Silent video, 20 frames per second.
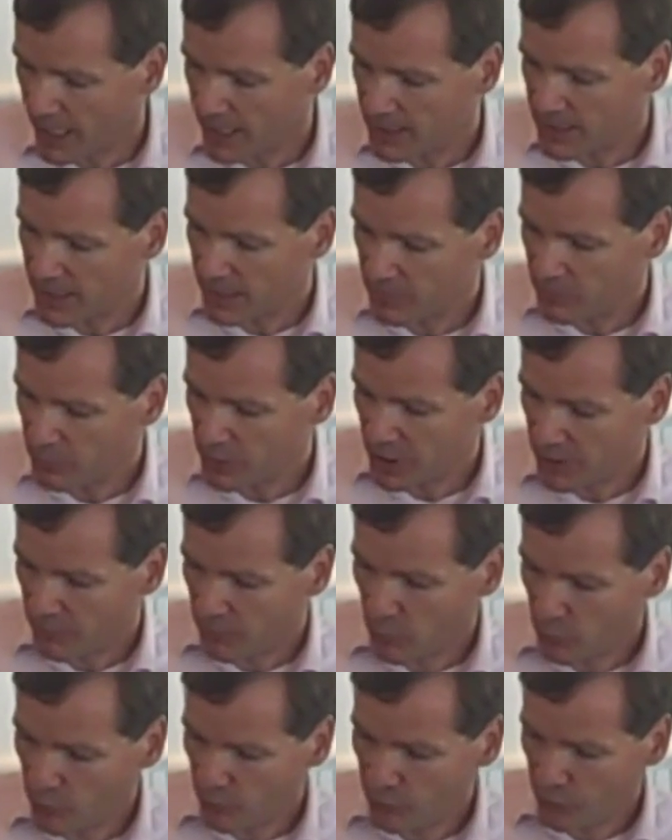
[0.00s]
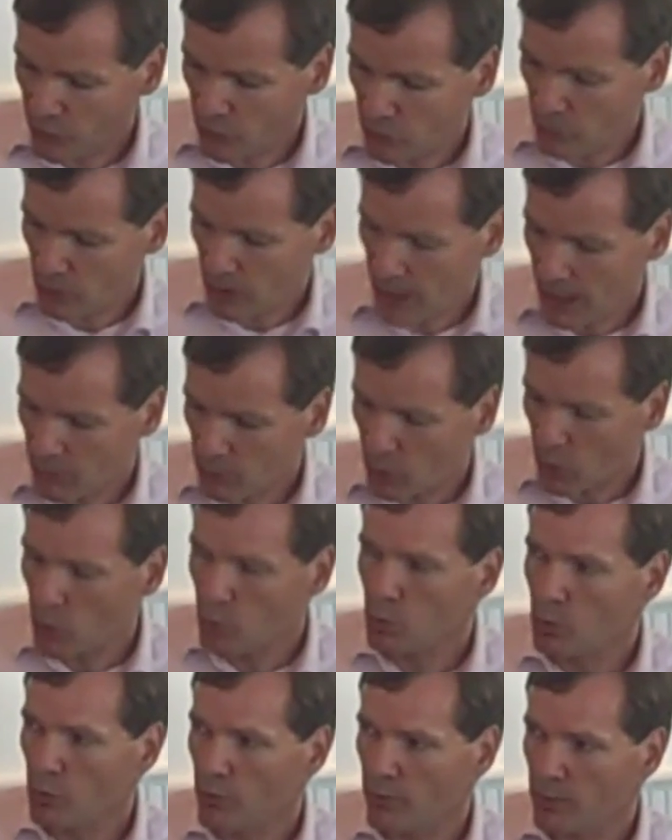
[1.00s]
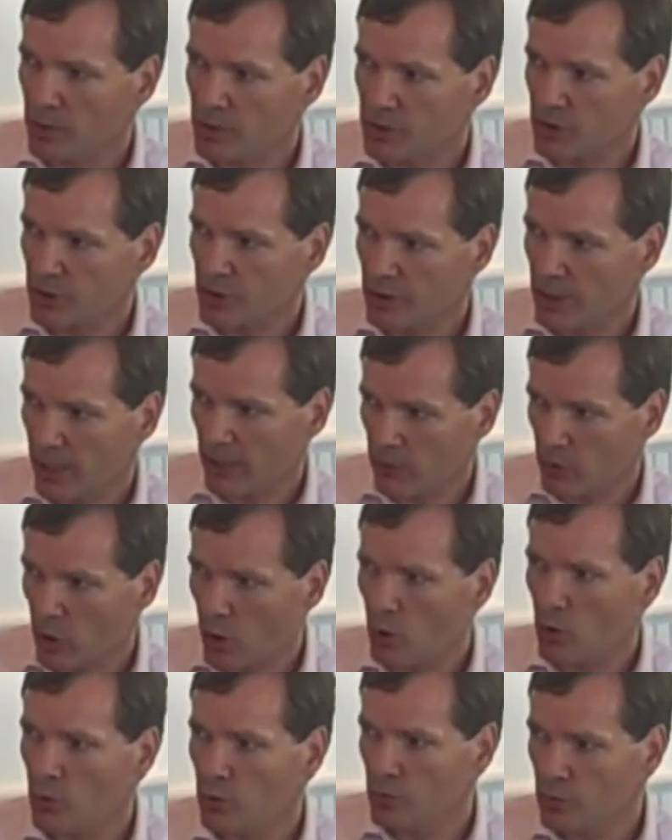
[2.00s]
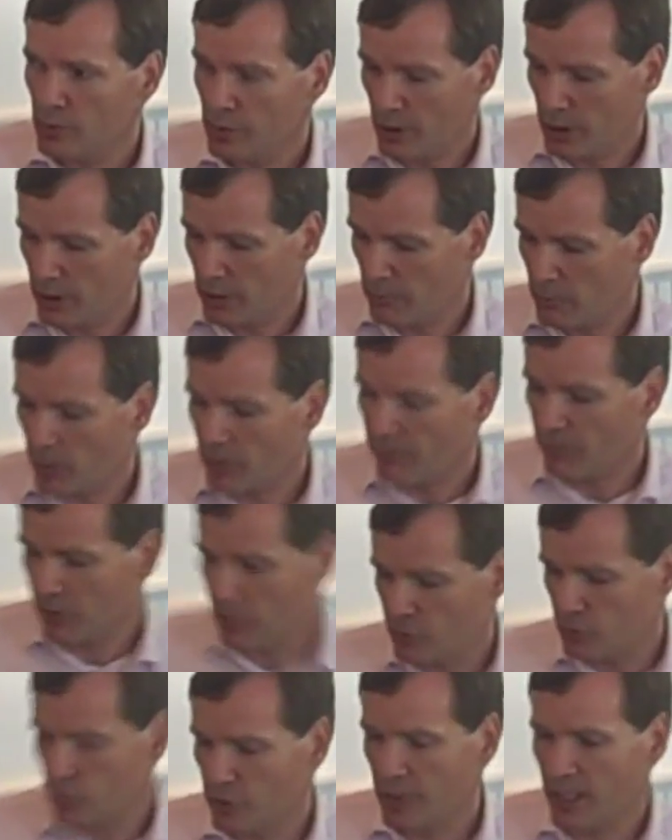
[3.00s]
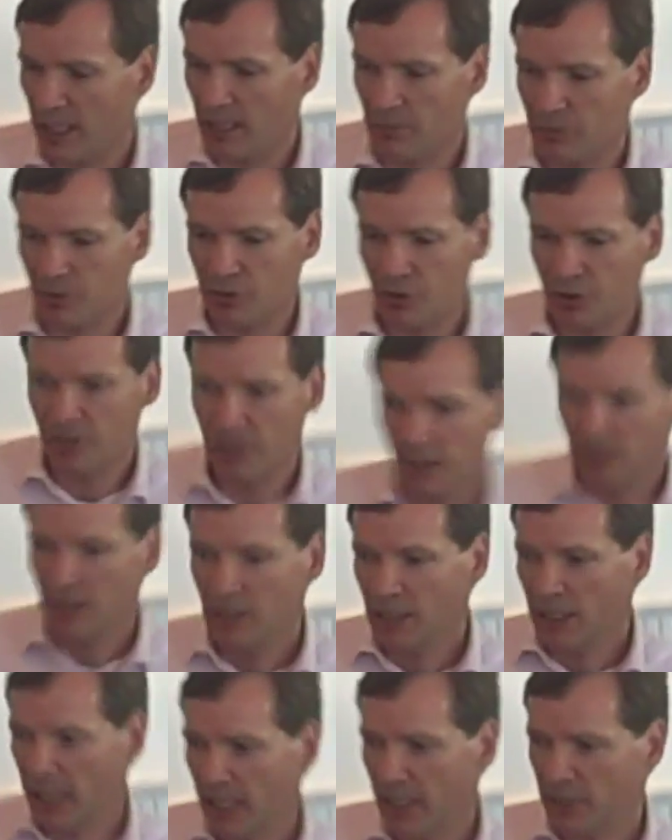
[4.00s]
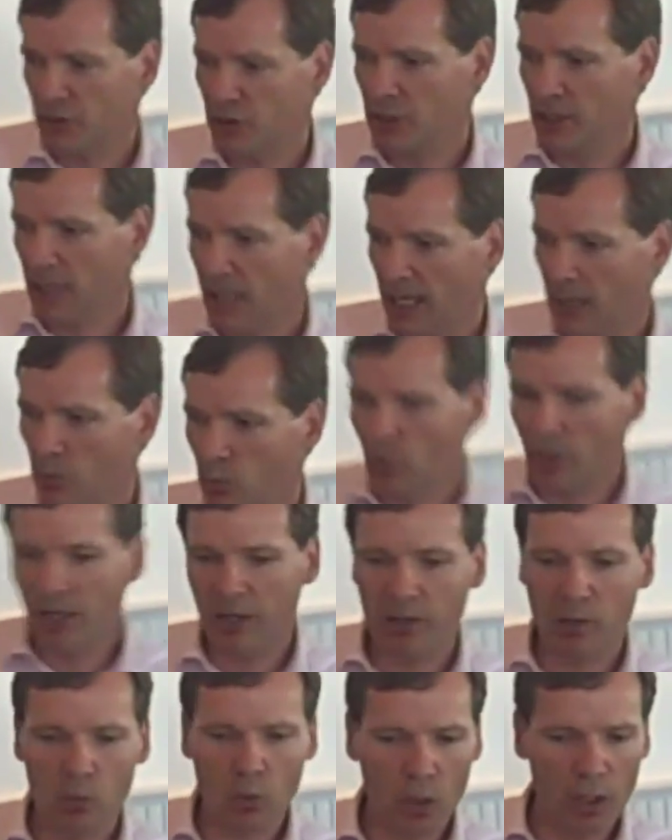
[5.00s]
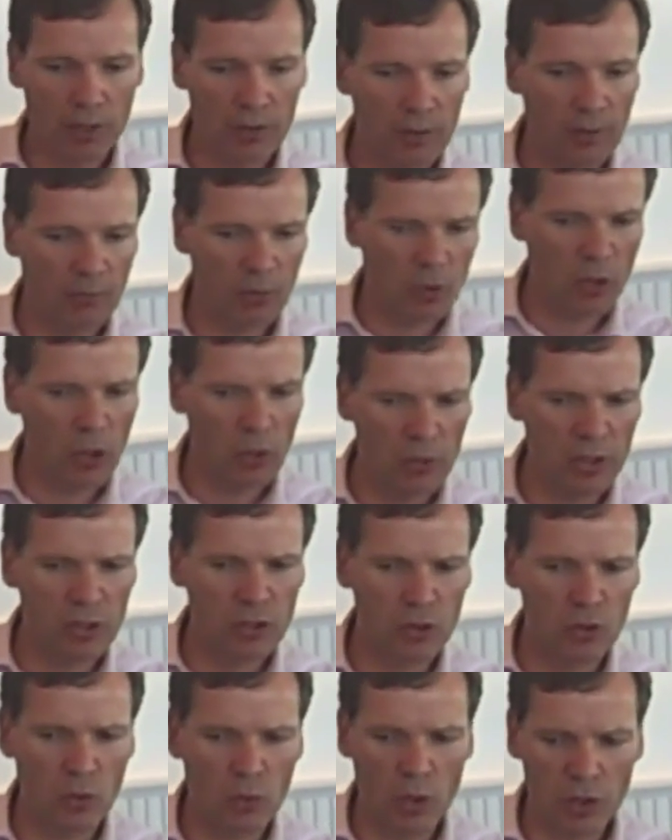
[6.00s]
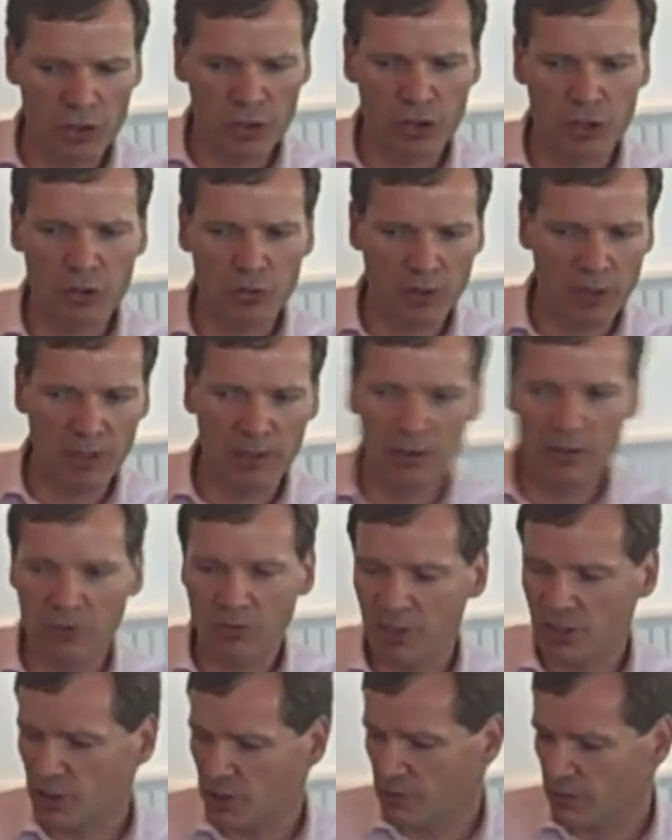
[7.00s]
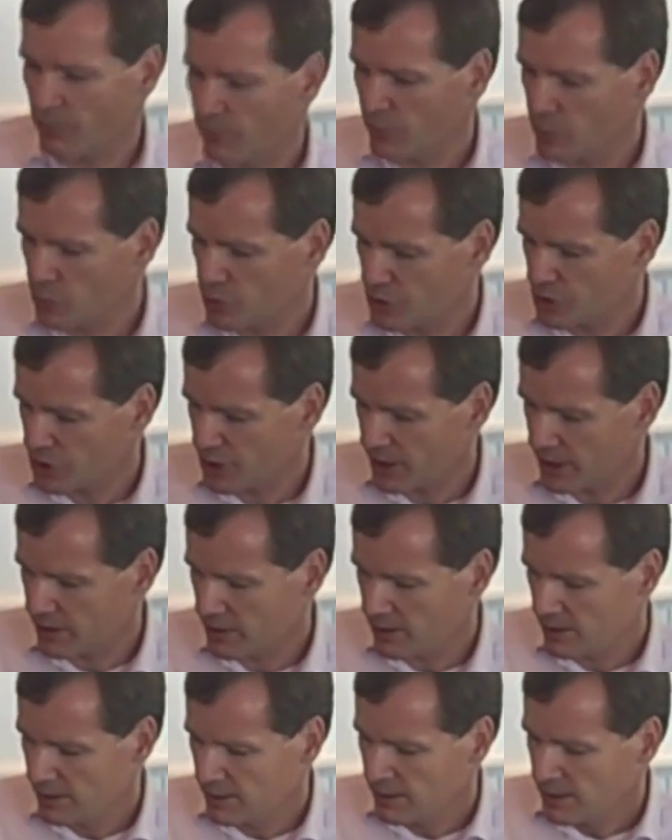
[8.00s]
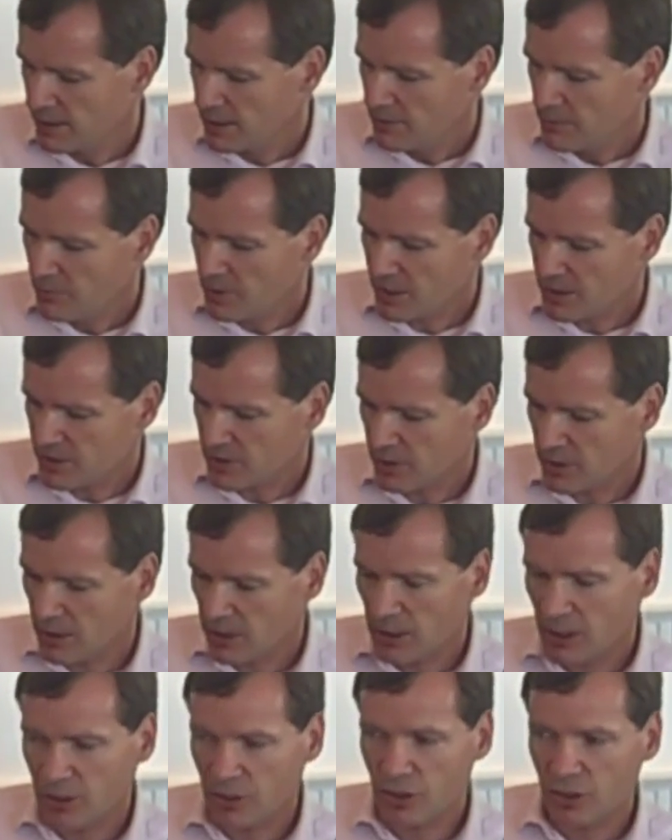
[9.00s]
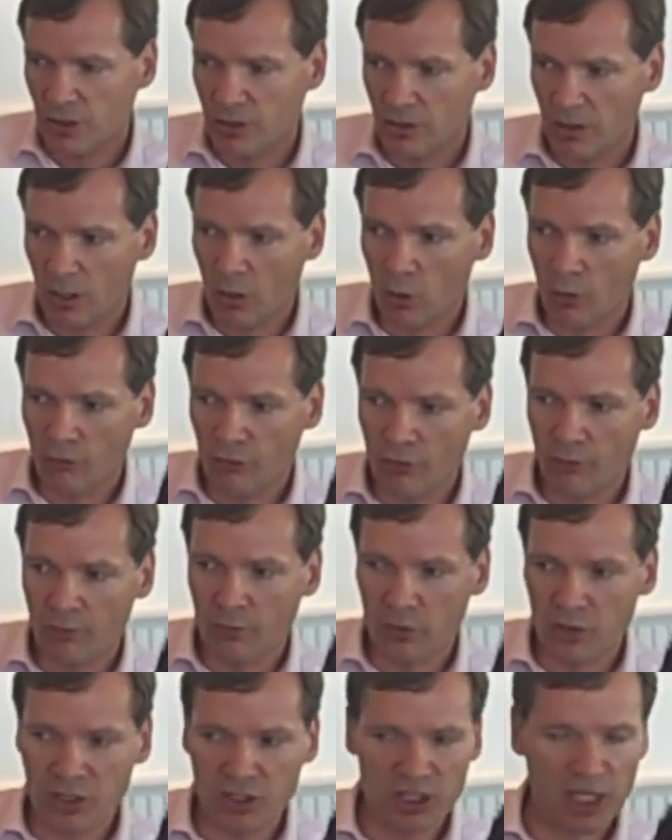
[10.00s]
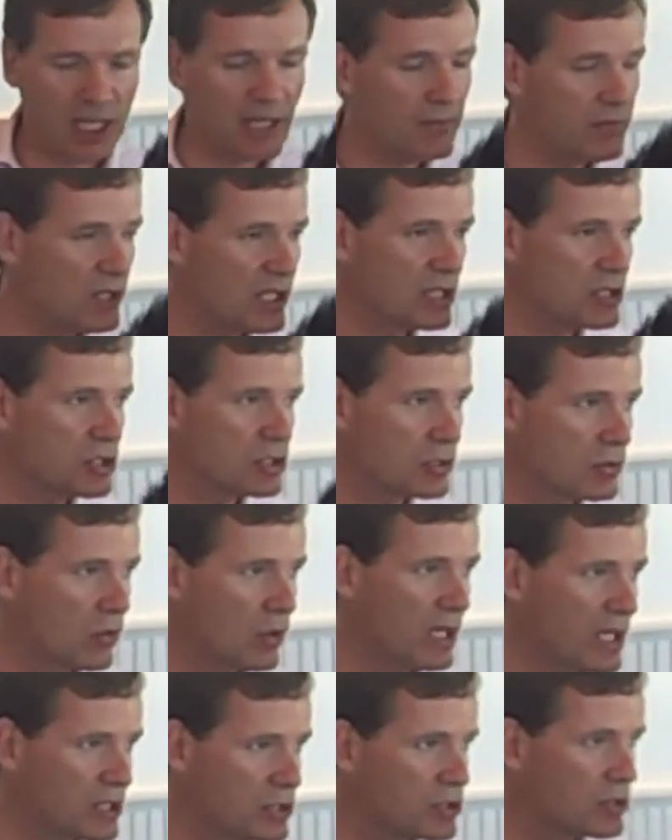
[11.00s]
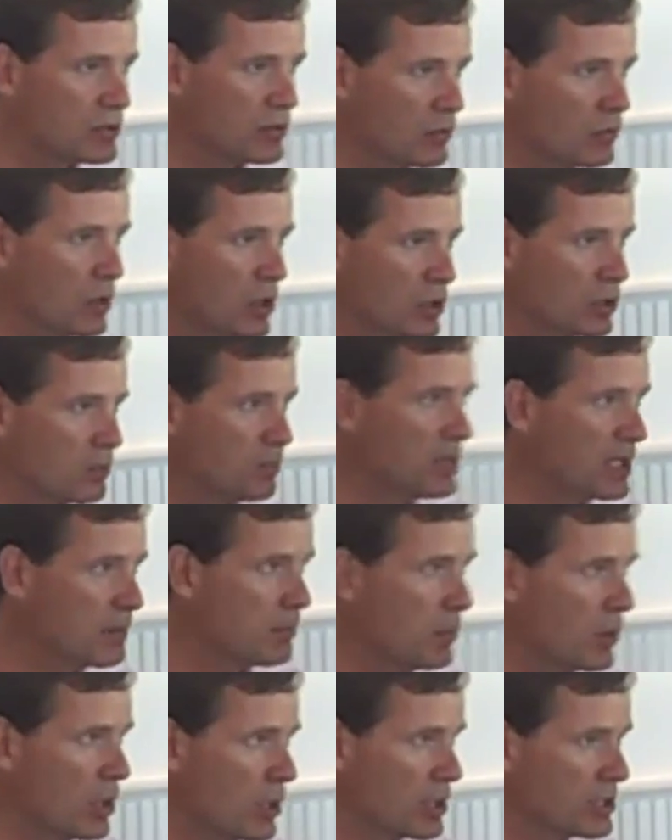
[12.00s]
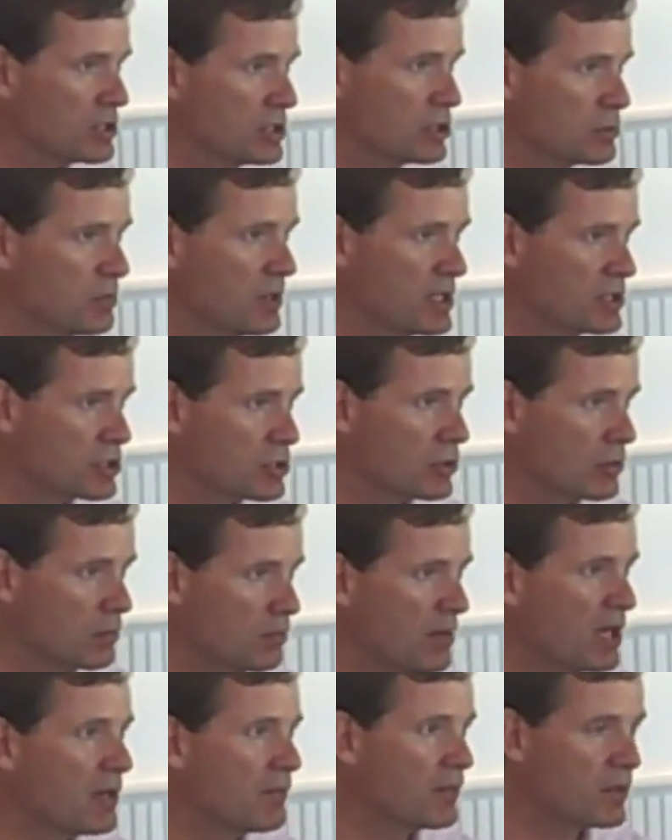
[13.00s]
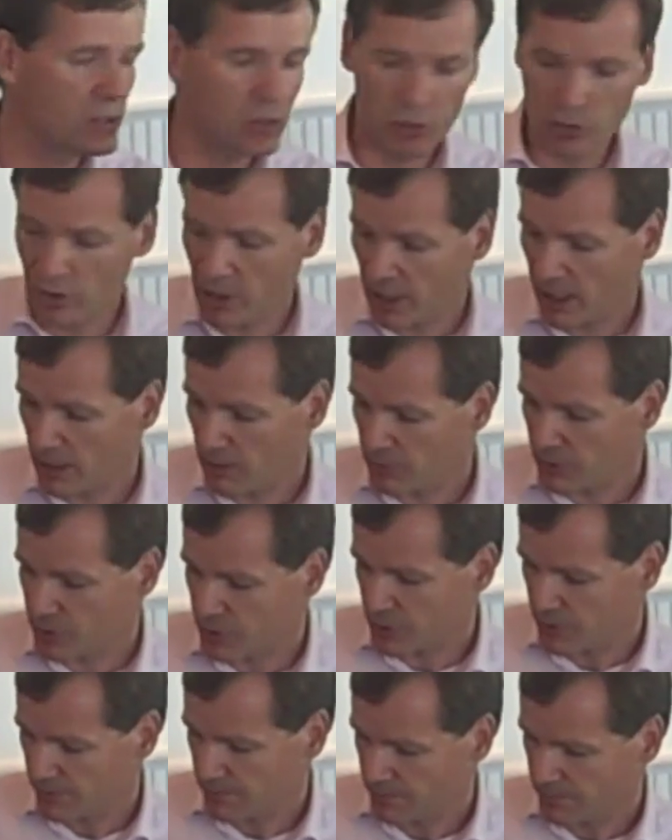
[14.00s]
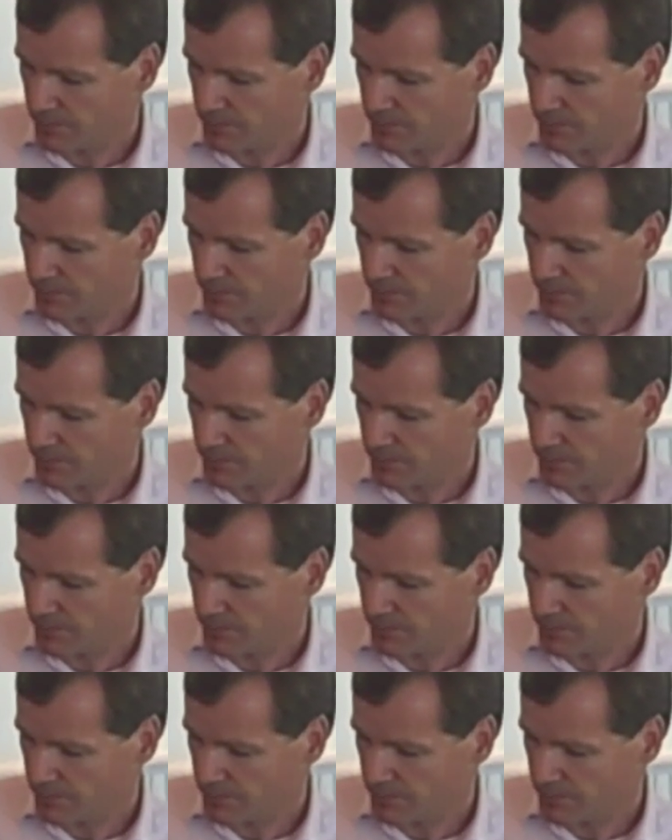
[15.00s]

And then we have also our own movements, our own manufacturer calibers. And actually I'm wearing one. I will go into the watches when the rest of the booth is here. But also for this aviation collection, a rather big part is based on manufacturer calibers.